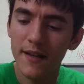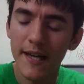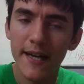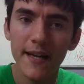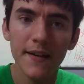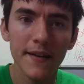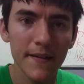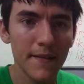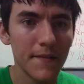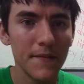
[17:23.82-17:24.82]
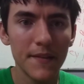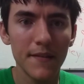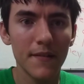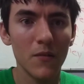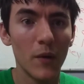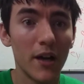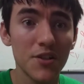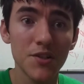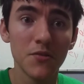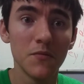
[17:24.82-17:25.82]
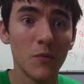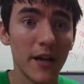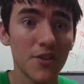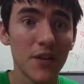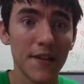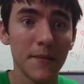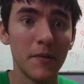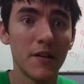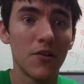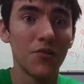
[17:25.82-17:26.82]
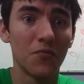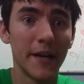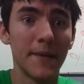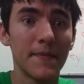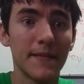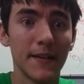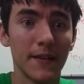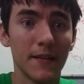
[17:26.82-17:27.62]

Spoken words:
And we also had to put it on the ramps thing.